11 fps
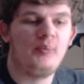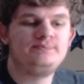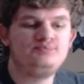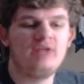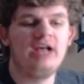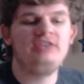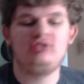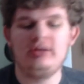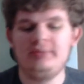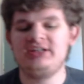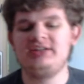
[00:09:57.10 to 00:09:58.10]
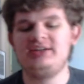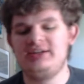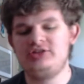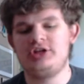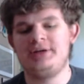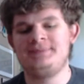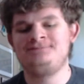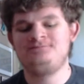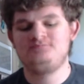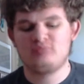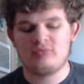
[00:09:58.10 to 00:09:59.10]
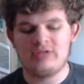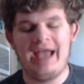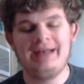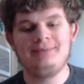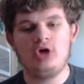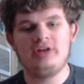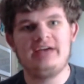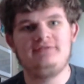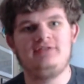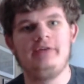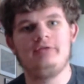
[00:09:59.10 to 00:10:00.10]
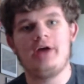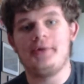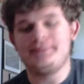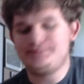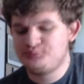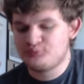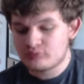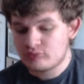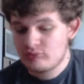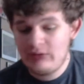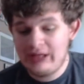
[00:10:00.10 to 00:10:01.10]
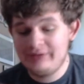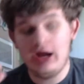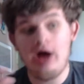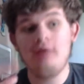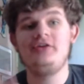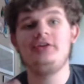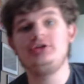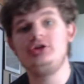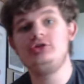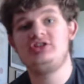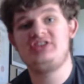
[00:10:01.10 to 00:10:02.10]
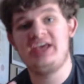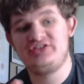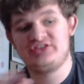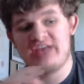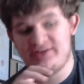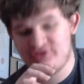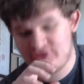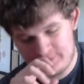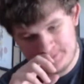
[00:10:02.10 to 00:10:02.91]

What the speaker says: Mm. Nice limited edition, and it brought that flavor out. Now, I'm very new to taste tests,